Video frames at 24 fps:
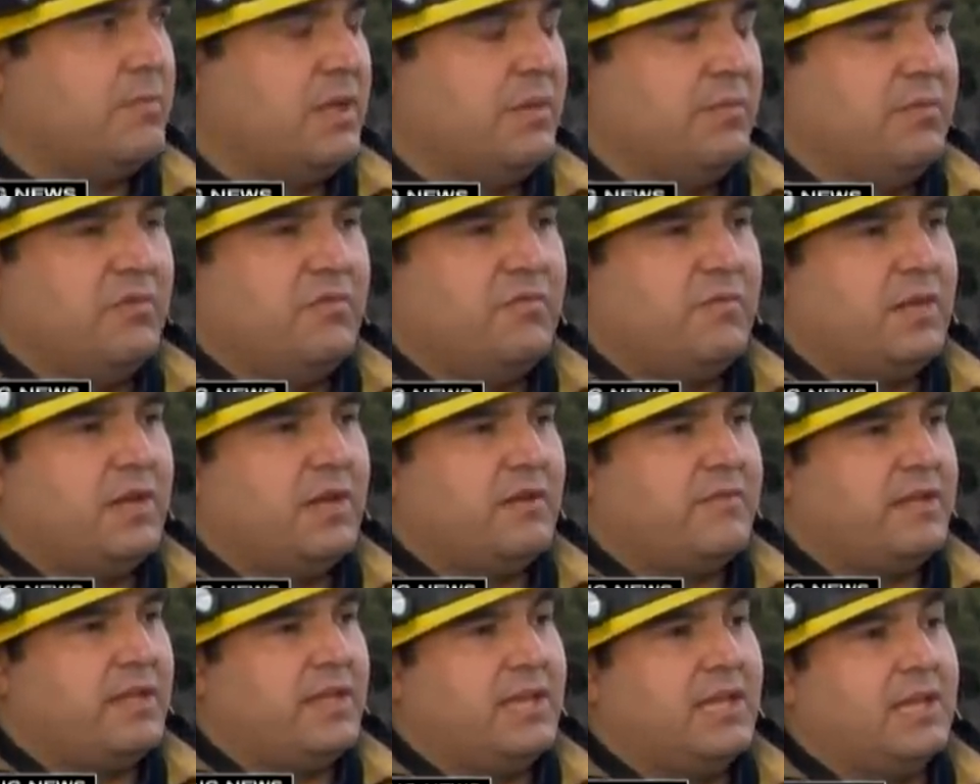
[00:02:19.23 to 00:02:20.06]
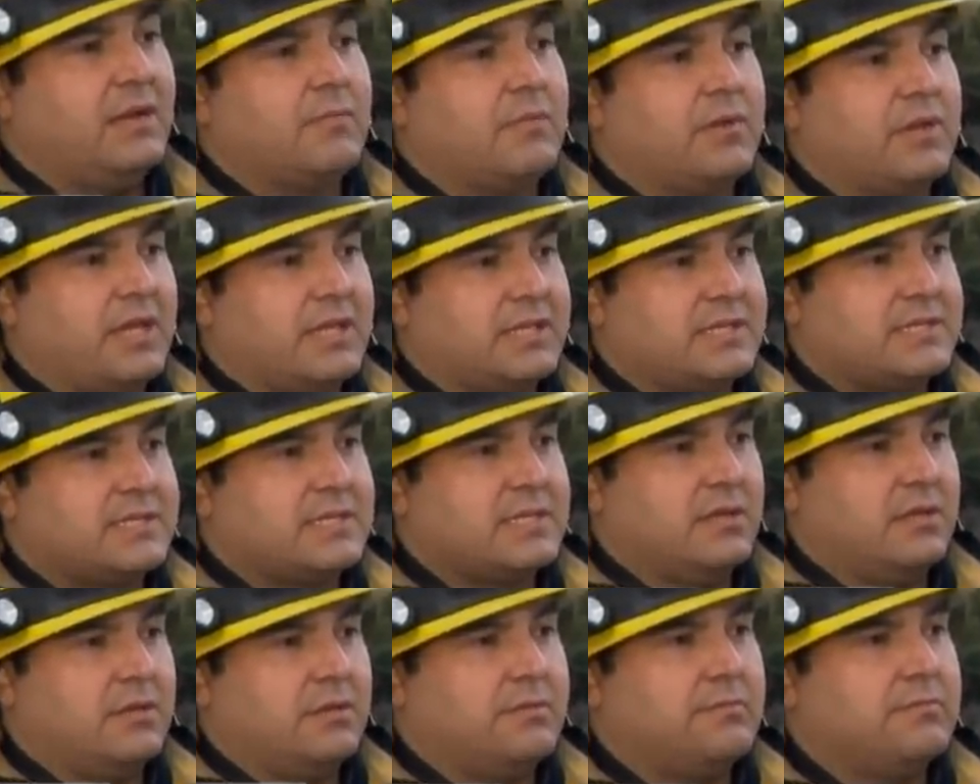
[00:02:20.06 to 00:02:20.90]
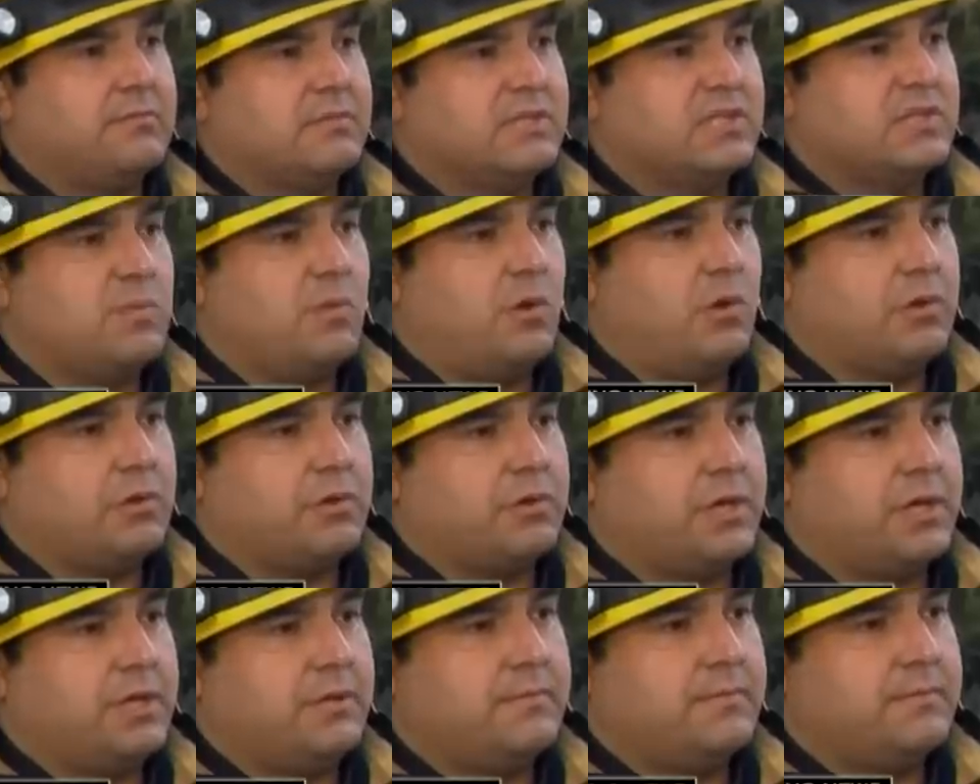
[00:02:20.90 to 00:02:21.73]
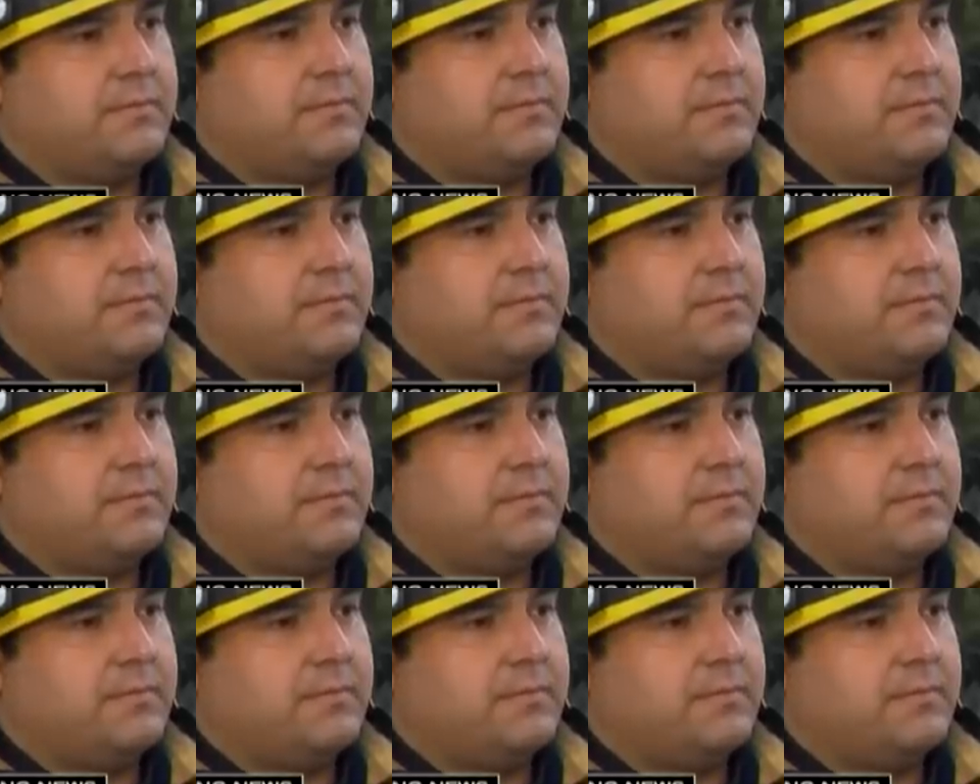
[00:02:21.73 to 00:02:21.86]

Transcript: the movement of the lumber that's still smoldering.